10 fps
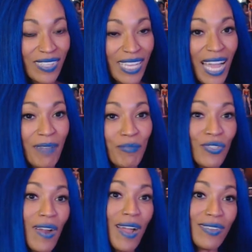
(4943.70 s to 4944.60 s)
I'm
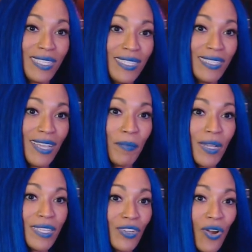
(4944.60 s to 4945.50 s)
sure I'll see some
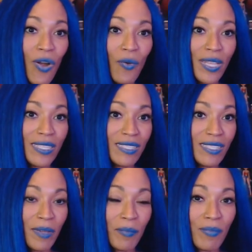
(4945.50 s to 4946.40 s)
because there are always
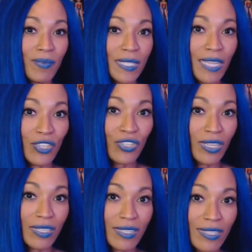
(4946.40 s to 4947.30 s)
some
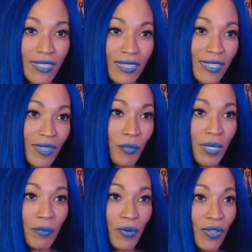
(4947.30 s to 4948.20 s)
pretentious
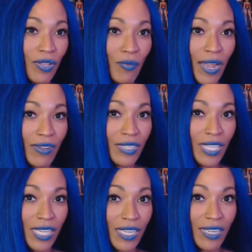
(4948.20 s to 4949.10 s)
people around
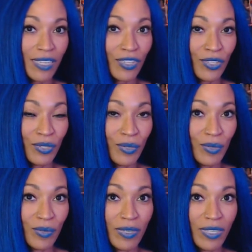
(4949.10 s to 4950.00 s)
here
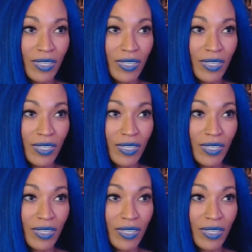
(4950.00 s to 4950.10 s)
who